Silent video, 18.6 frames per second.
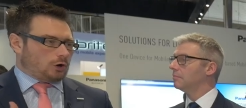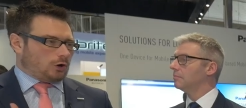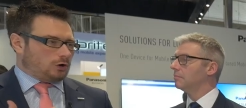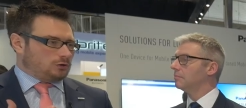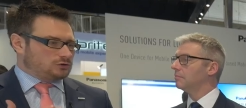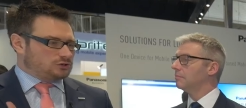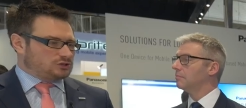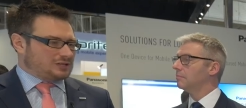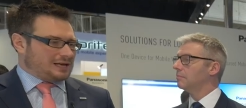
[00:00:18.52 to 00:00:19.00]

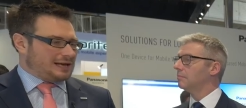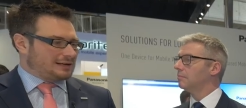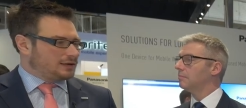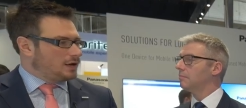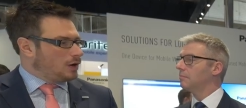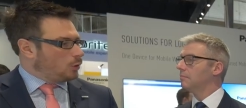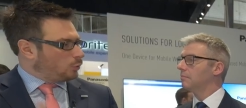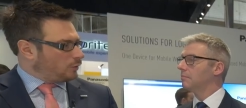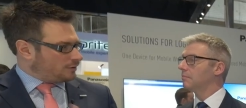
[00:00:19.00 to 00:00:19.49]
Speaker 1: on stand.
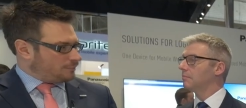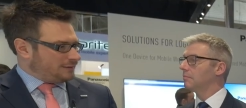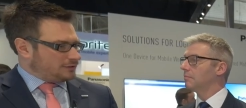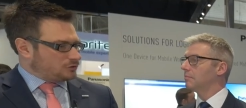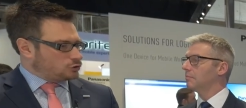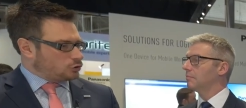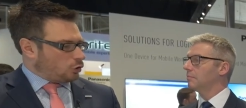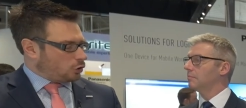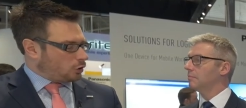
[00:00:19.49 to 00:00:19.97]
With me
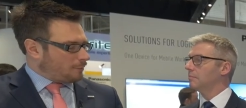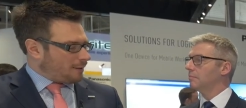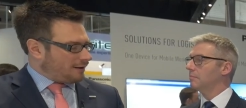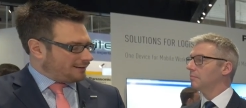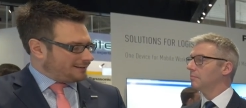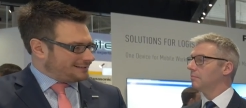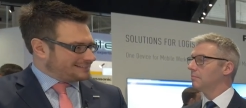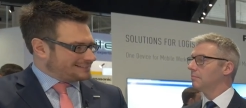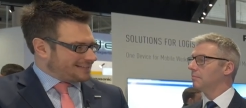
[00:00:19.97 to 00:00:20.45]
to talk
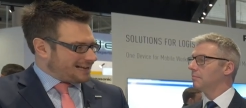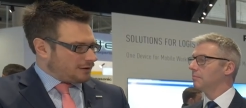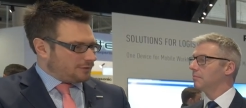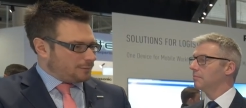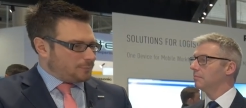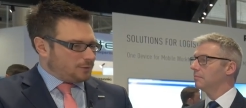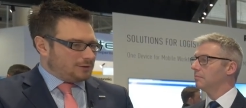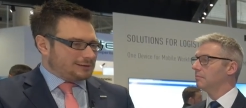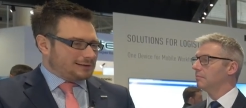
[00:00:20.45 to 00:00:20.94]
about it is Gary Byrne.